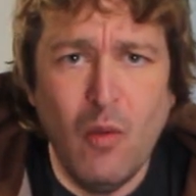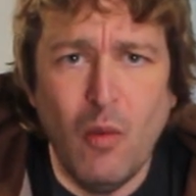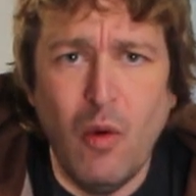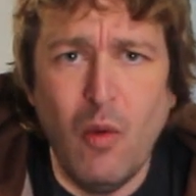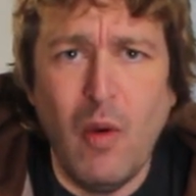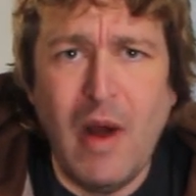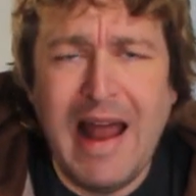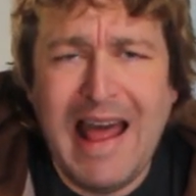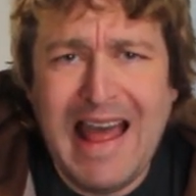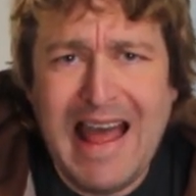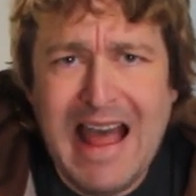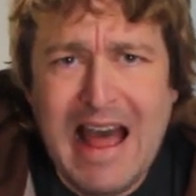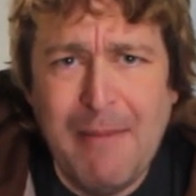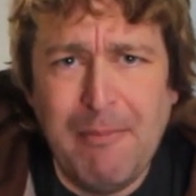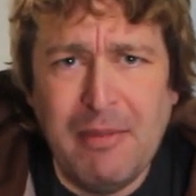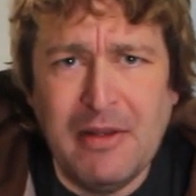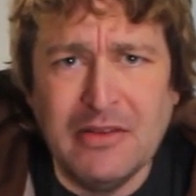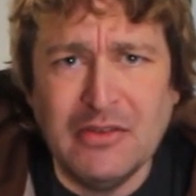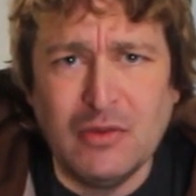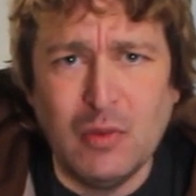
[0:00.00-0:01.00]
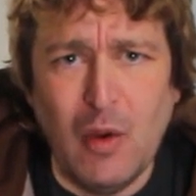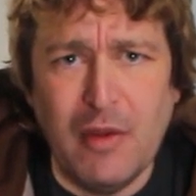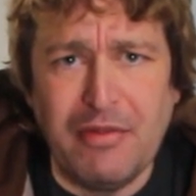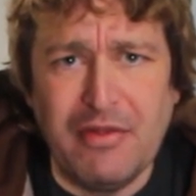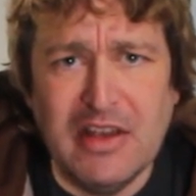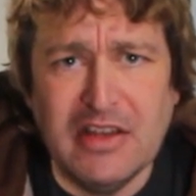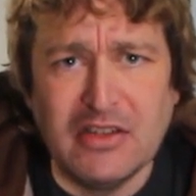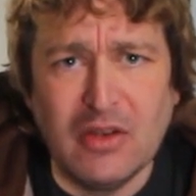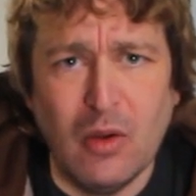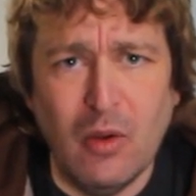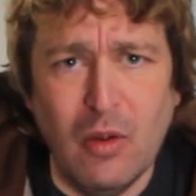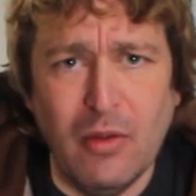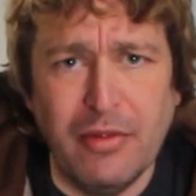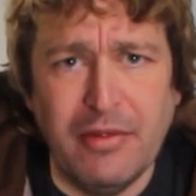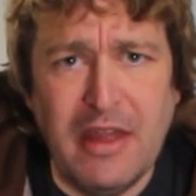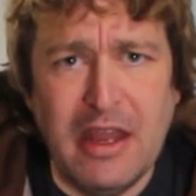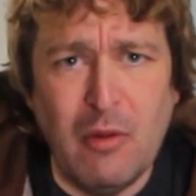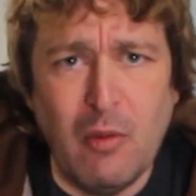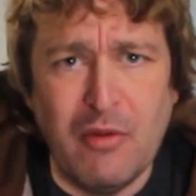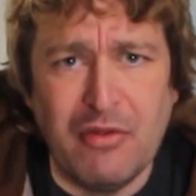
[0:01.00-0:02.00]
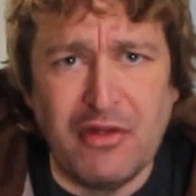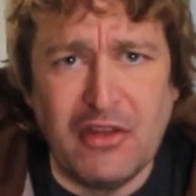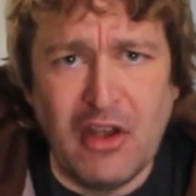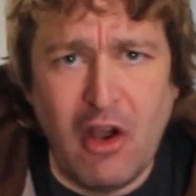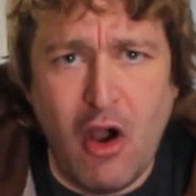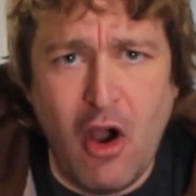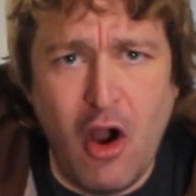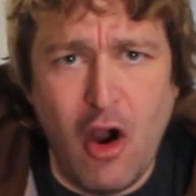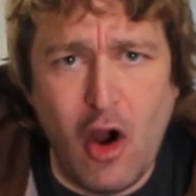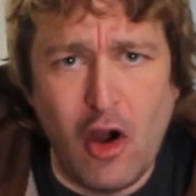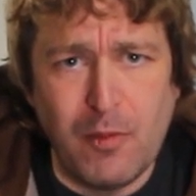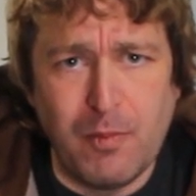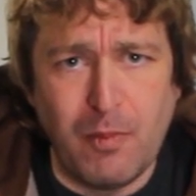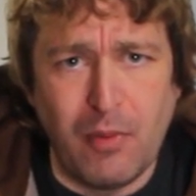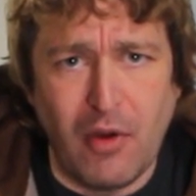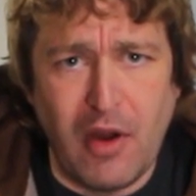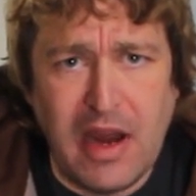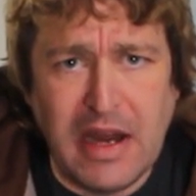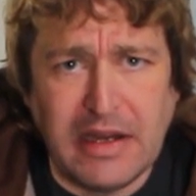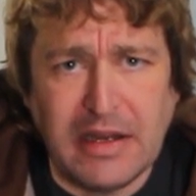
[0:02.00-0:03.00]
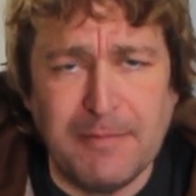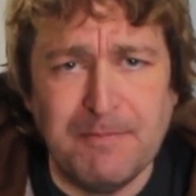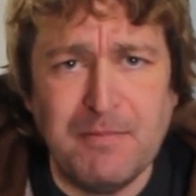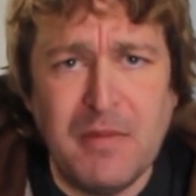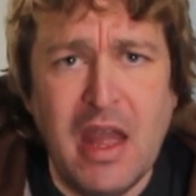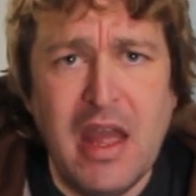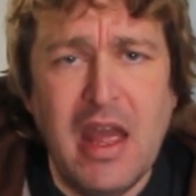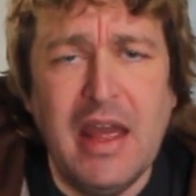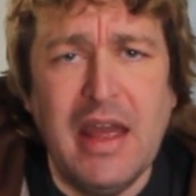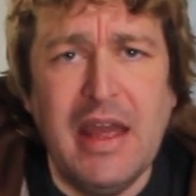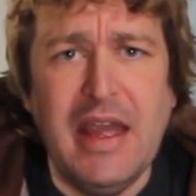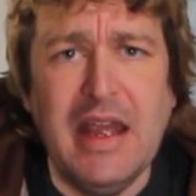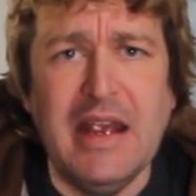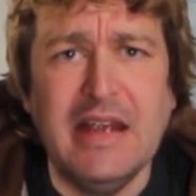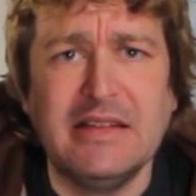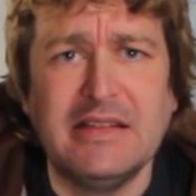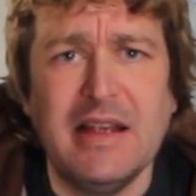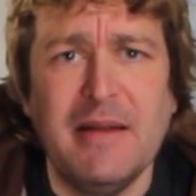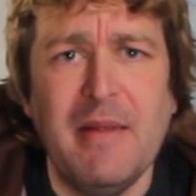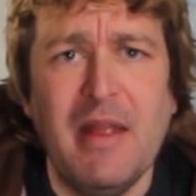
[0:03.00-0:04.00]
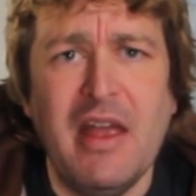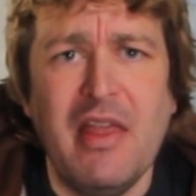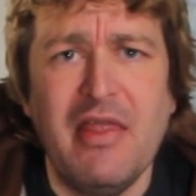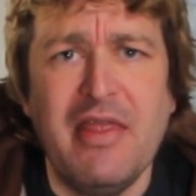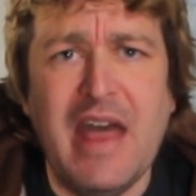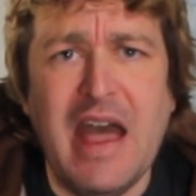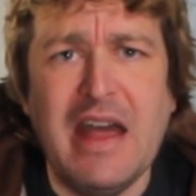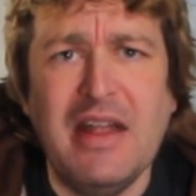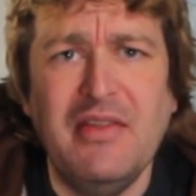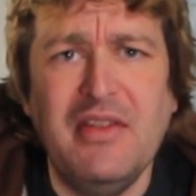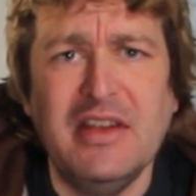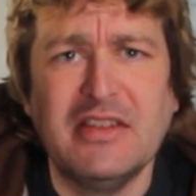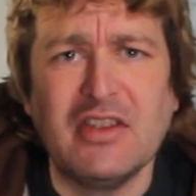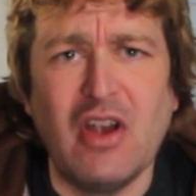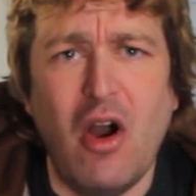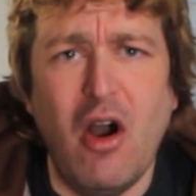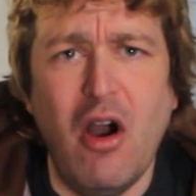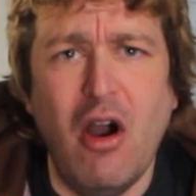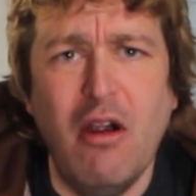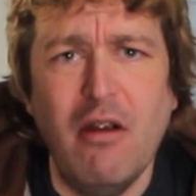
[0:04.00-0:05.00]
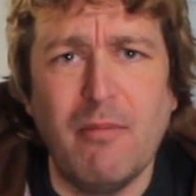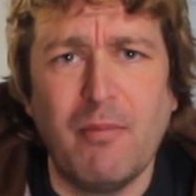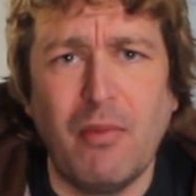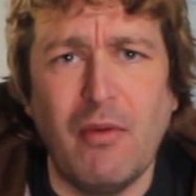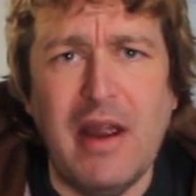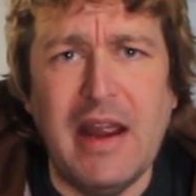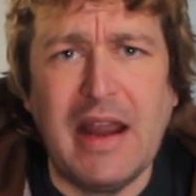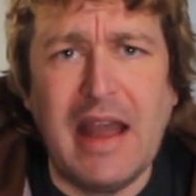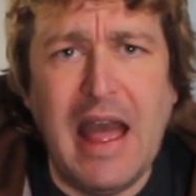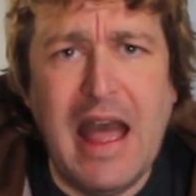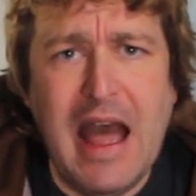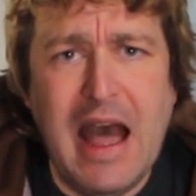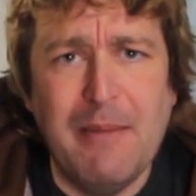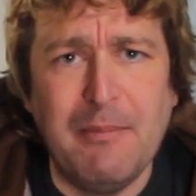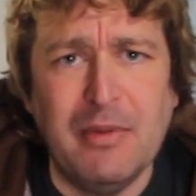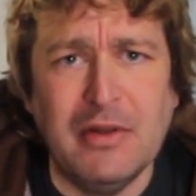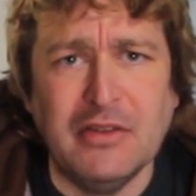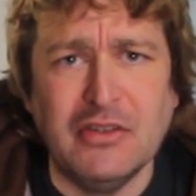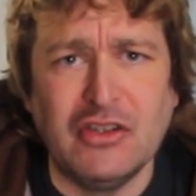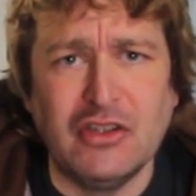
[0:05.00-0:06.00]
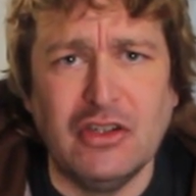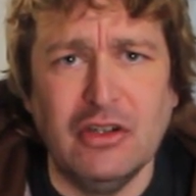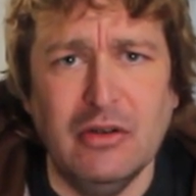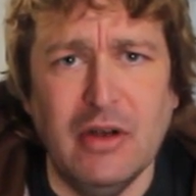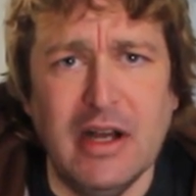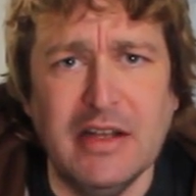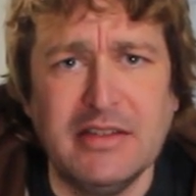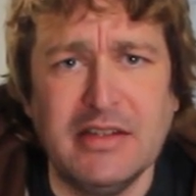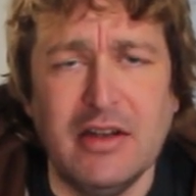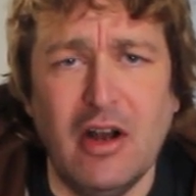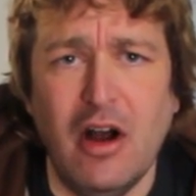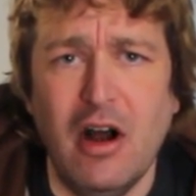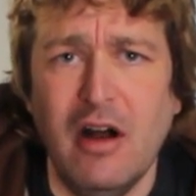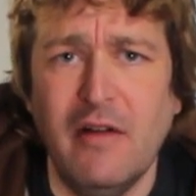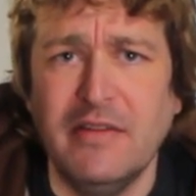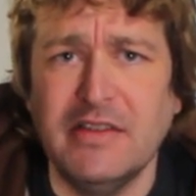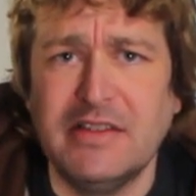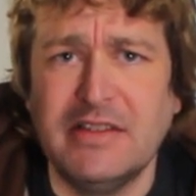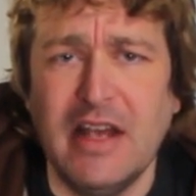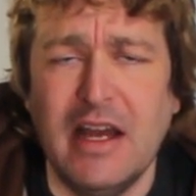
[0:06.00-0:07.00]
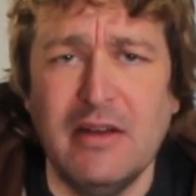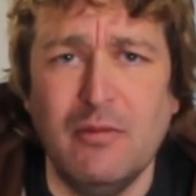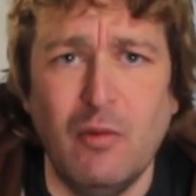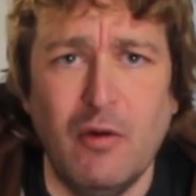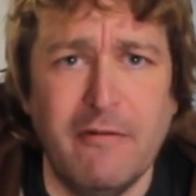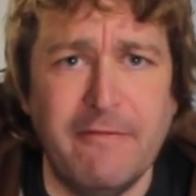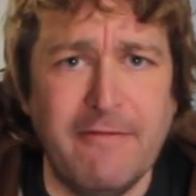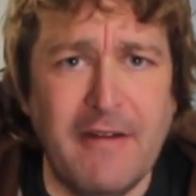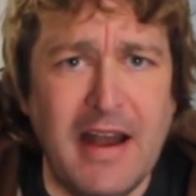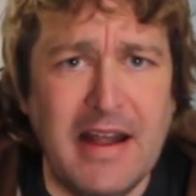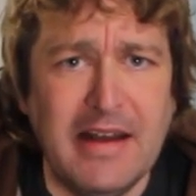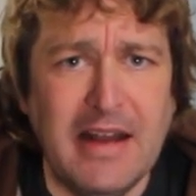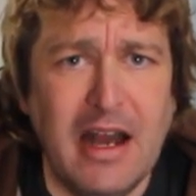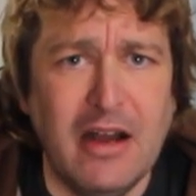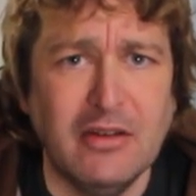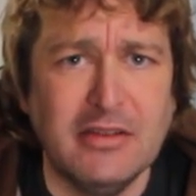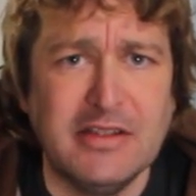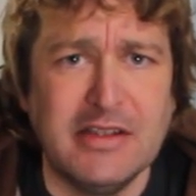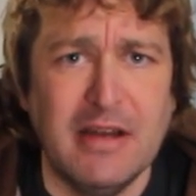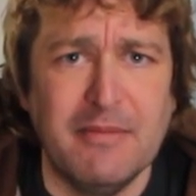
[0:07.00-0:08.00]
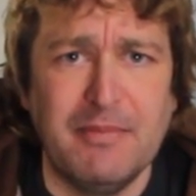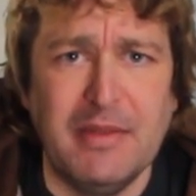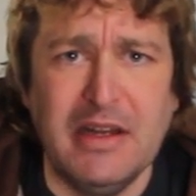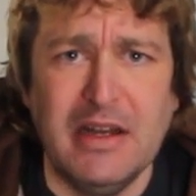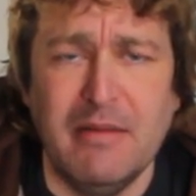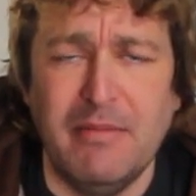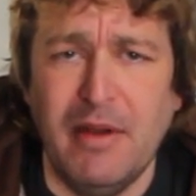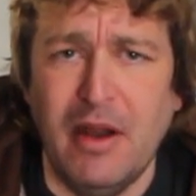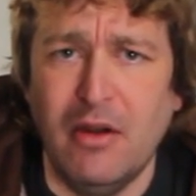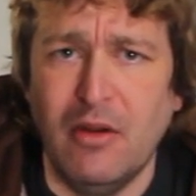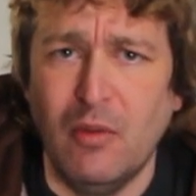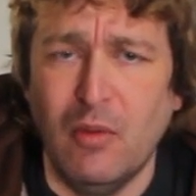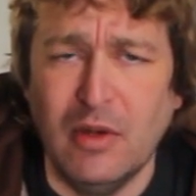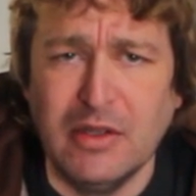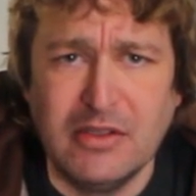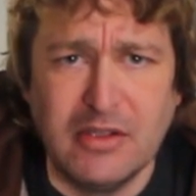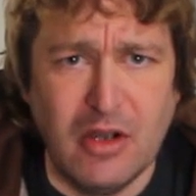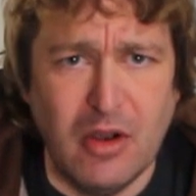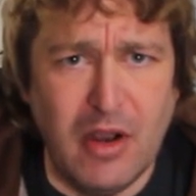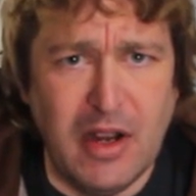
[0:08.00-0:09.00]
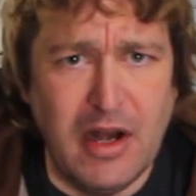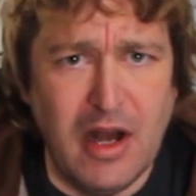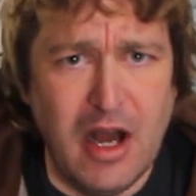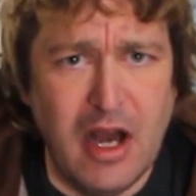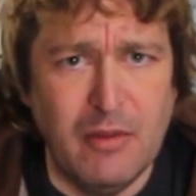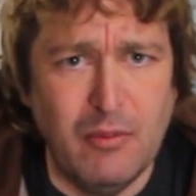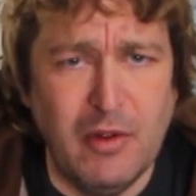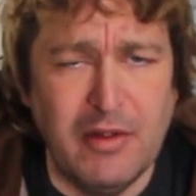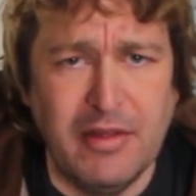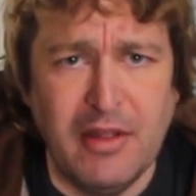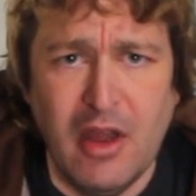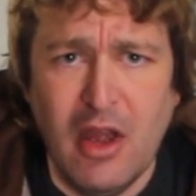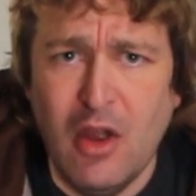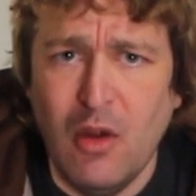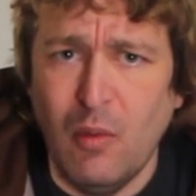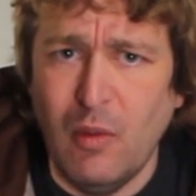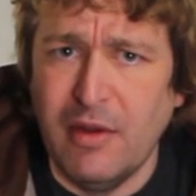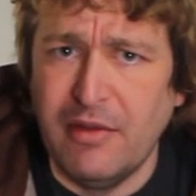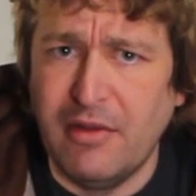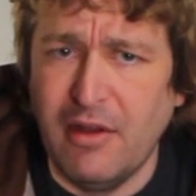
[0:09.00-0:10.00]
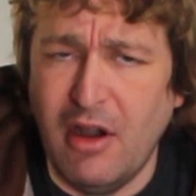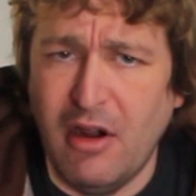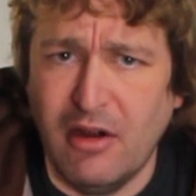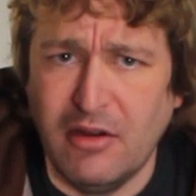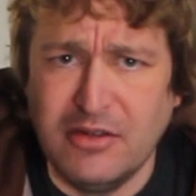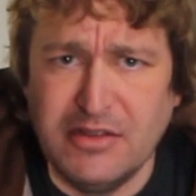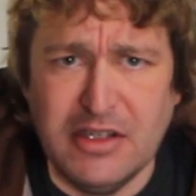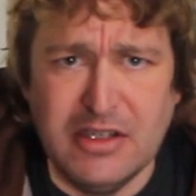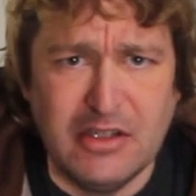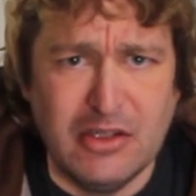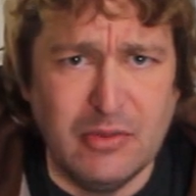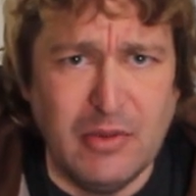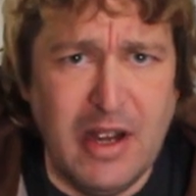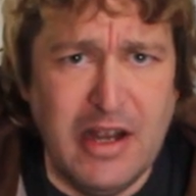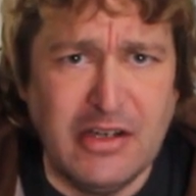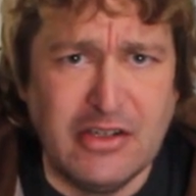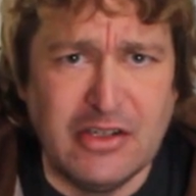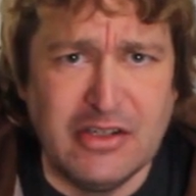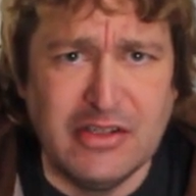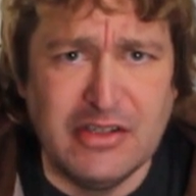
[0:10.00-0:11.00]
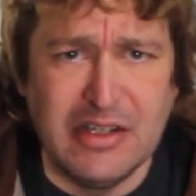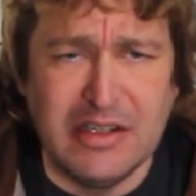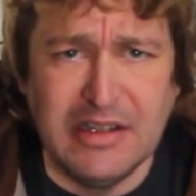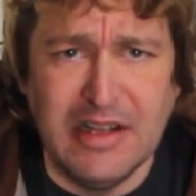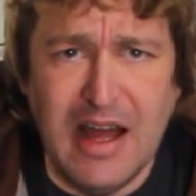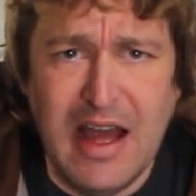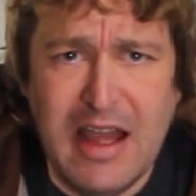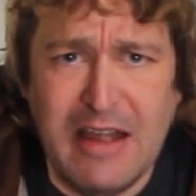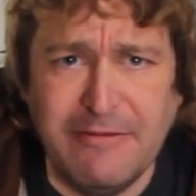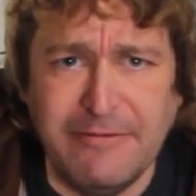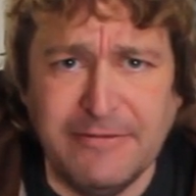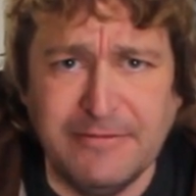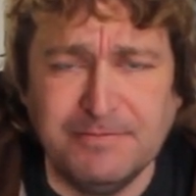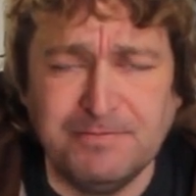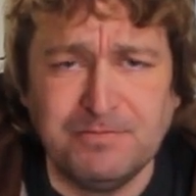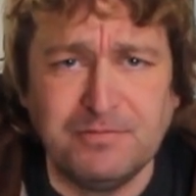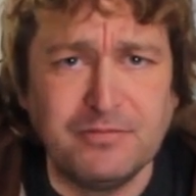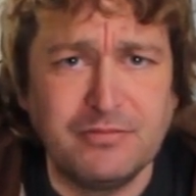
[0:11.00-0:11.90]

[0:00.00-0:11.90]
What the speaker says: Well, what happens with this whole thing with the heartbreak is that this heartbreak happens to us and all of a sudden we'll find out something about what's going on with our situations in life